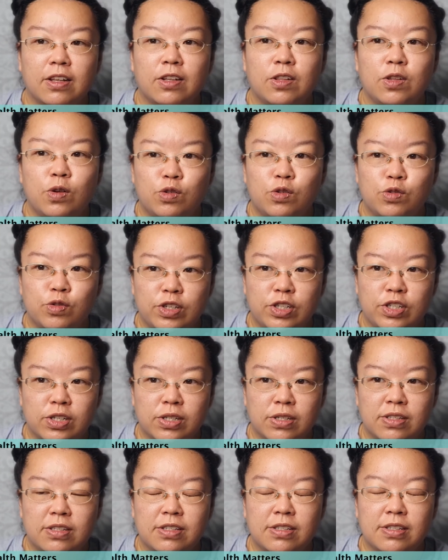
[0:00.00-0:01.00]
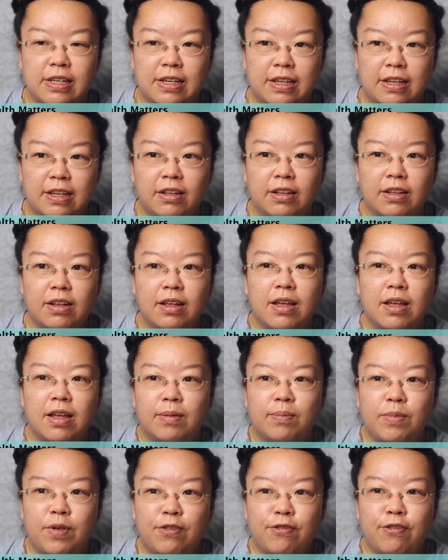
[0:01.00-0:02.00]
nutritions in
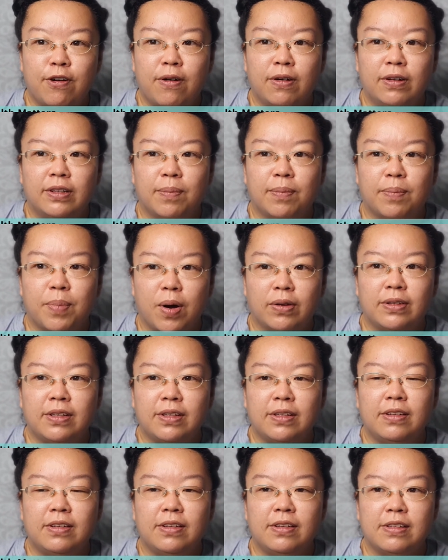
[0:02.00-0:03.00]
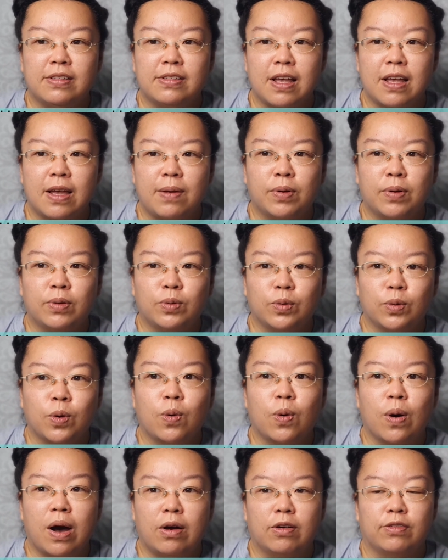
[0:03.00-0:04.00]
before the body is able to go
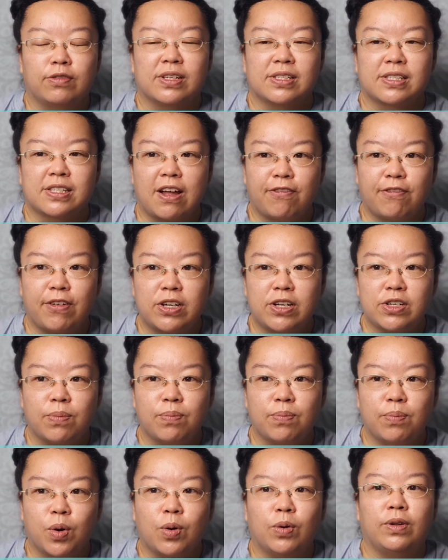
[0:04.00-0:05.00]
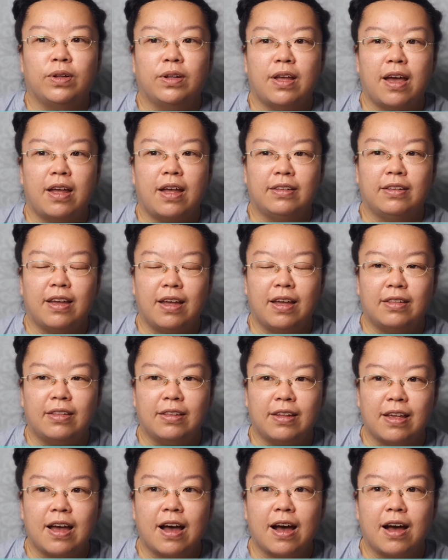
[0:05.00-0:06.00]
out of the starvation mode and that
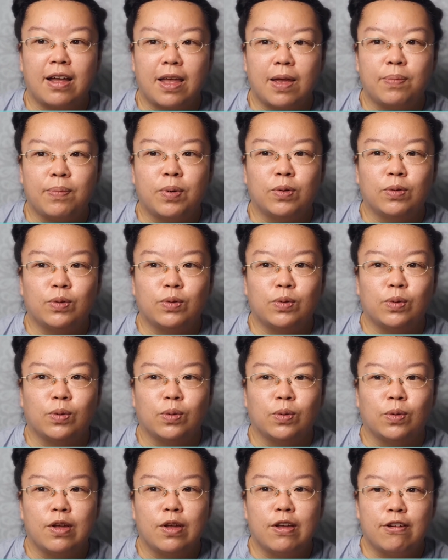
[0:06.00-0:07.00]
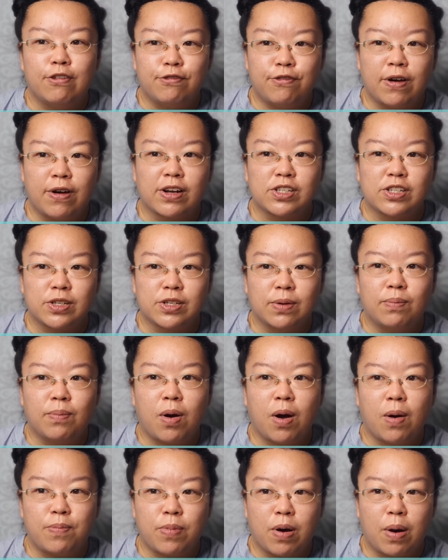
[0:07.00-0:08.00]
they are able to function
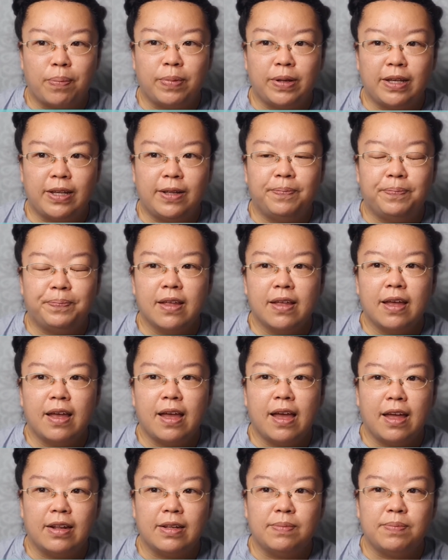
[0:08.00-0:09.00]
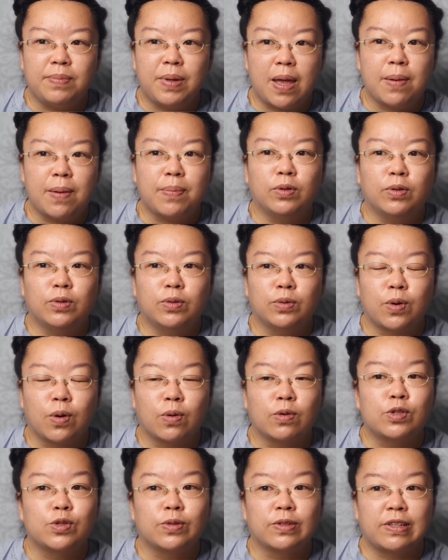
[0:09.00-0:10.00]
more properly and be able to go
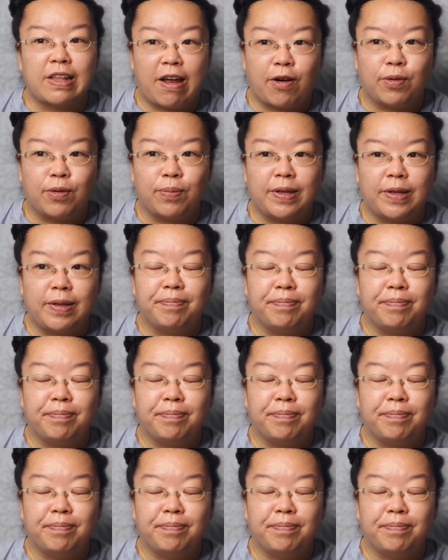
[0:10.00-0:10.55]
through therapy.